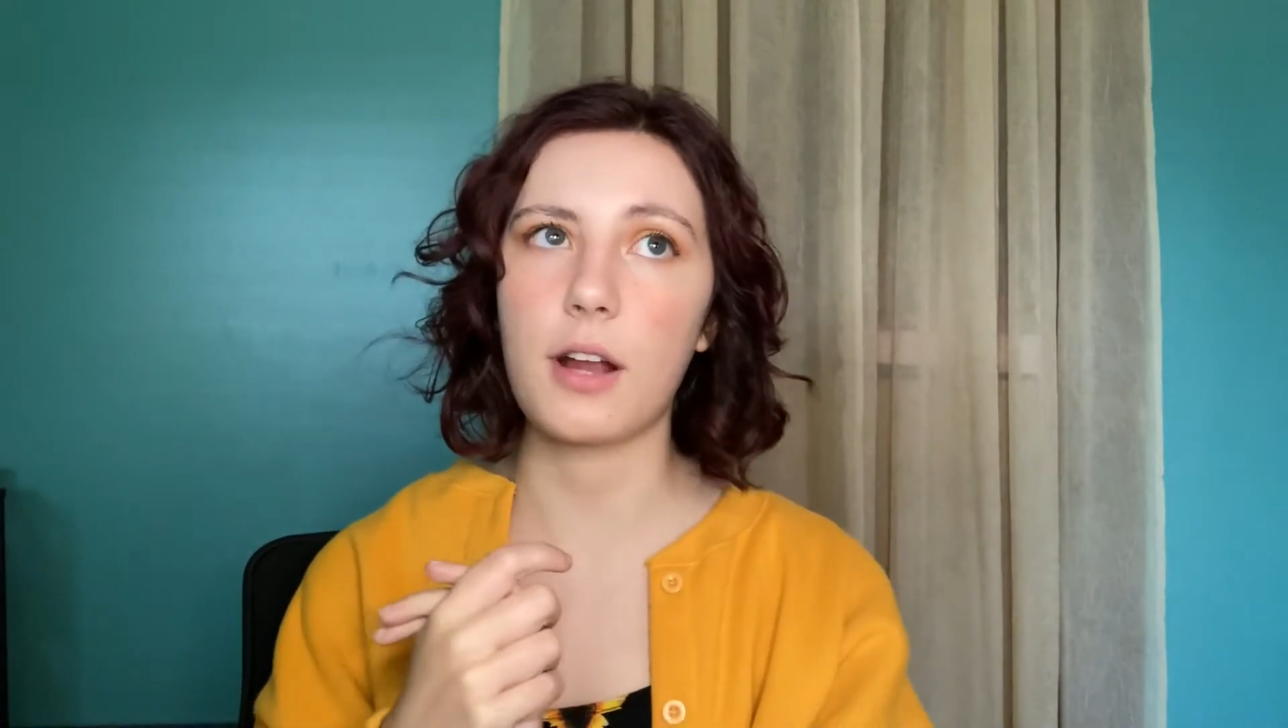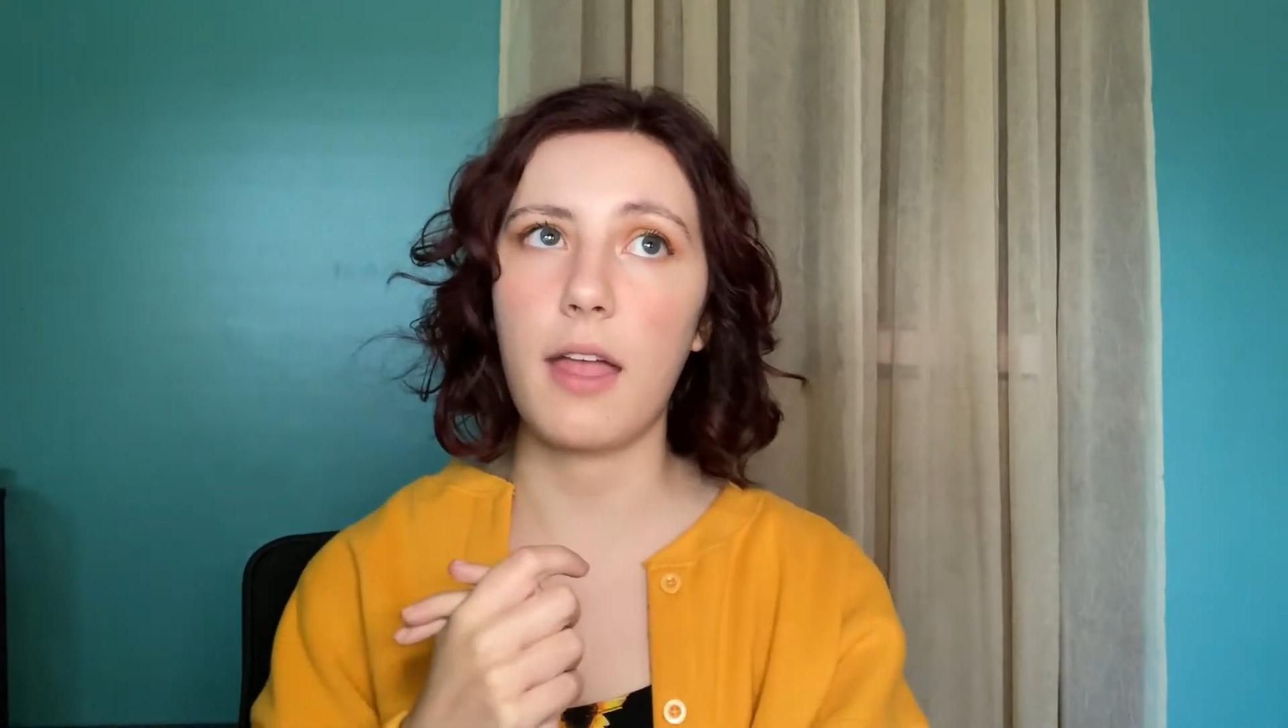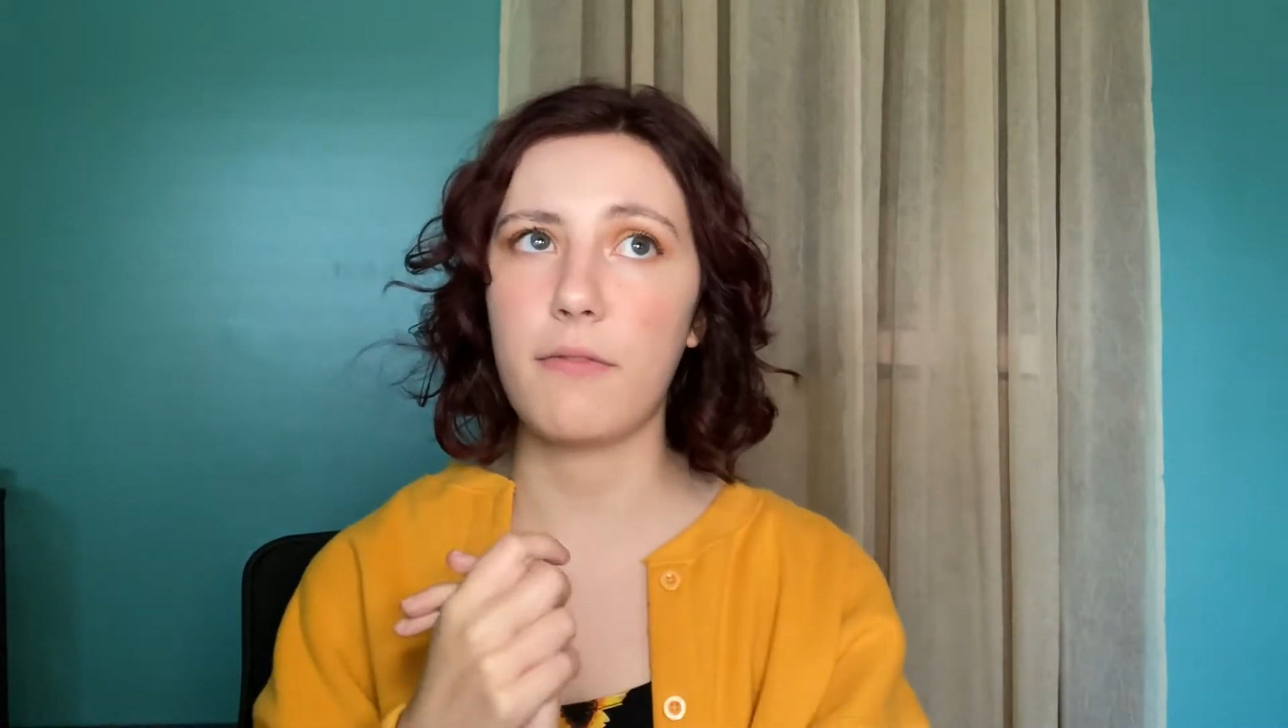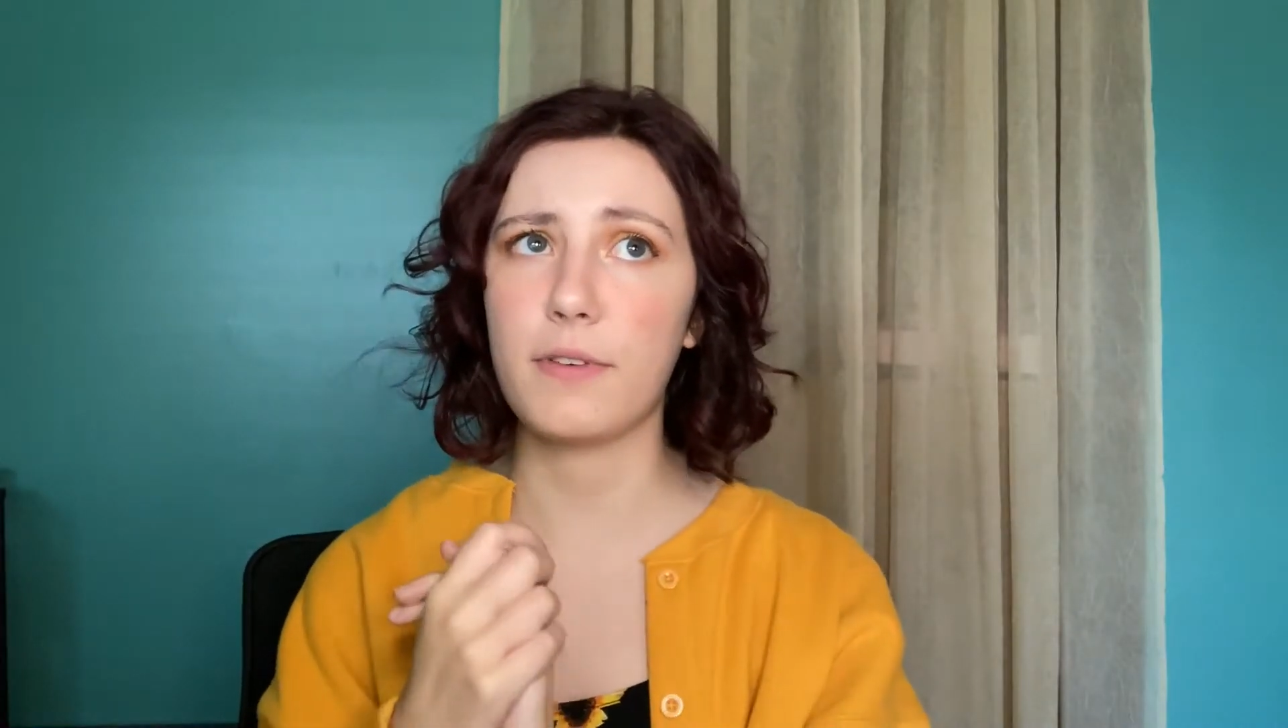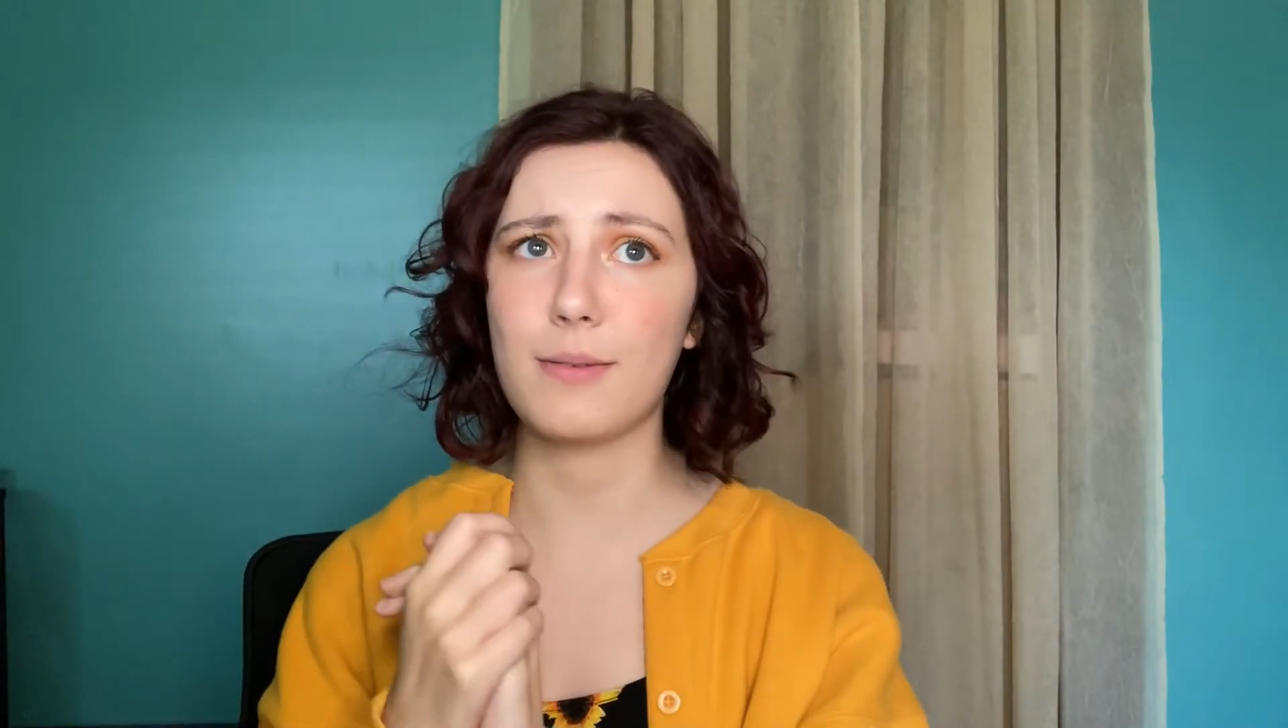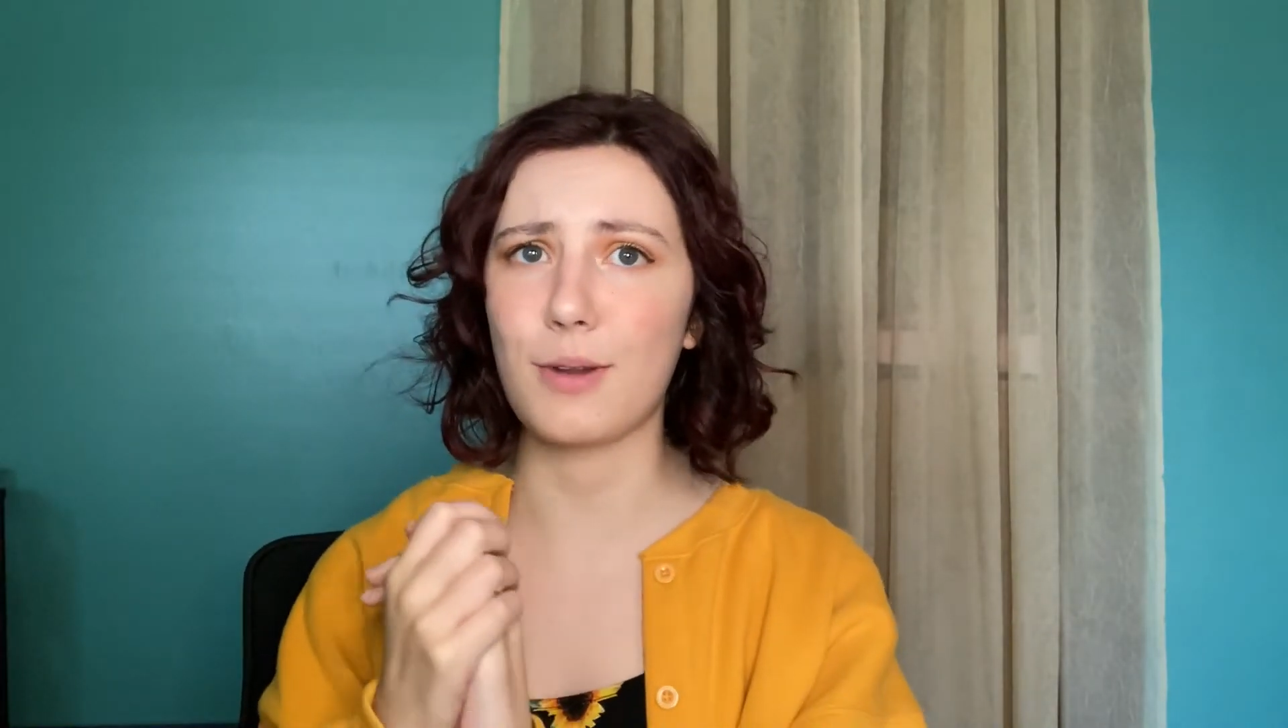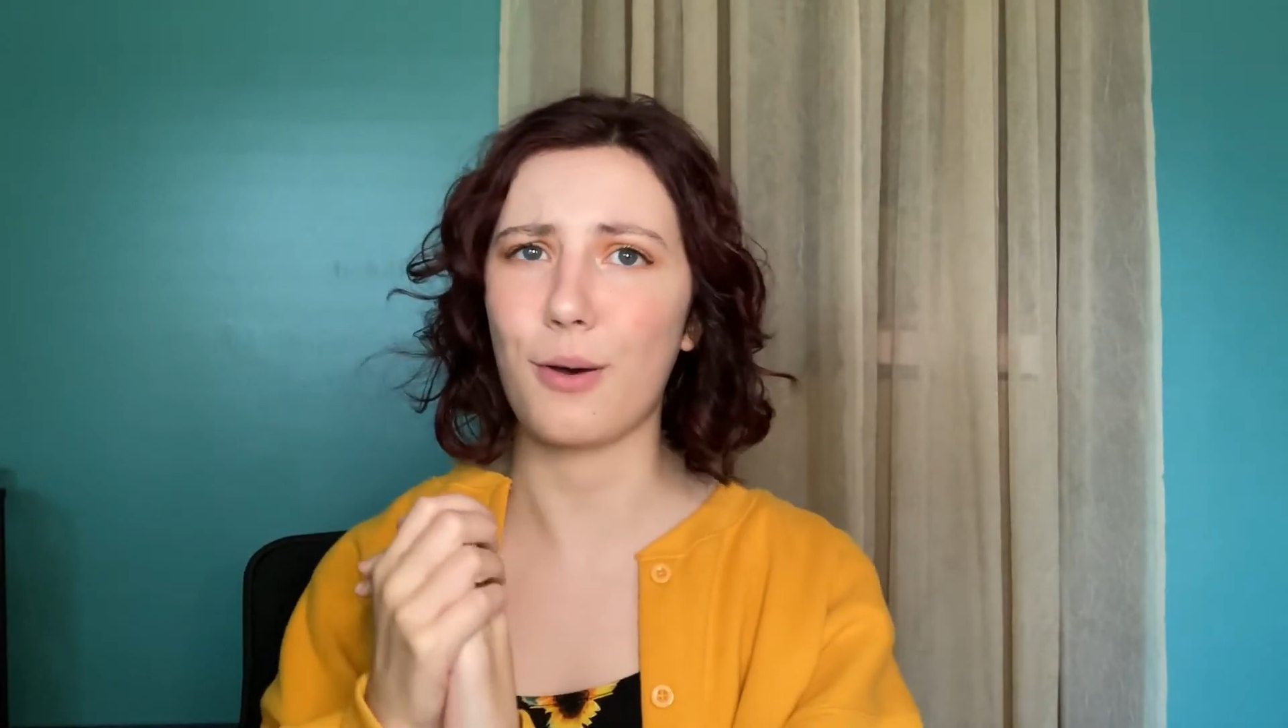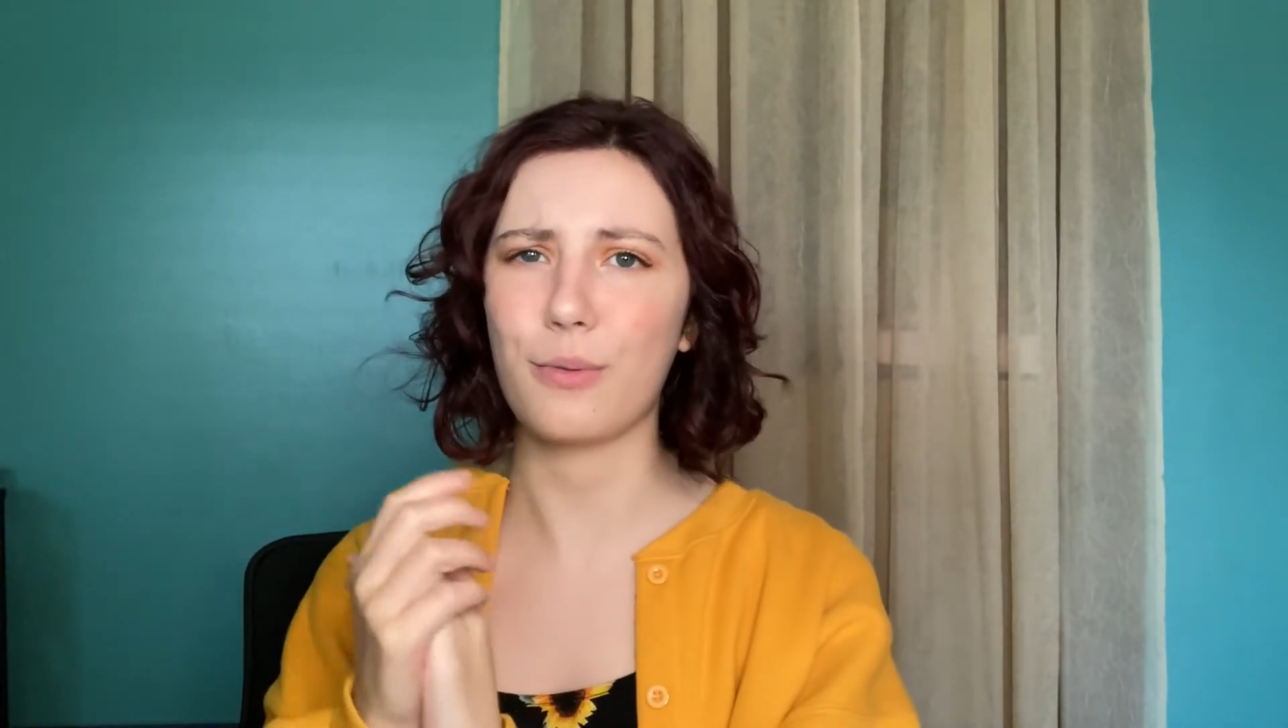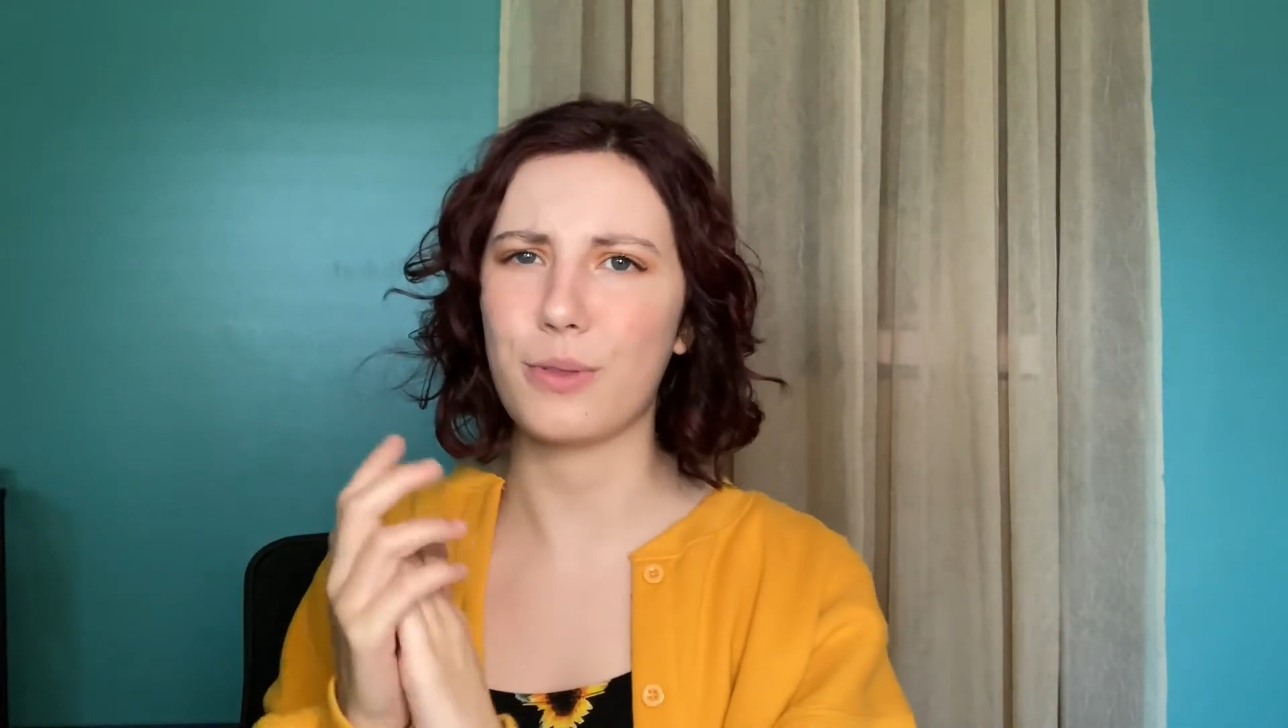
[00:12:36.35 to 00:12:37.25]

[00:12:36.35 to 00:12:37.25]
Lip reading: if you know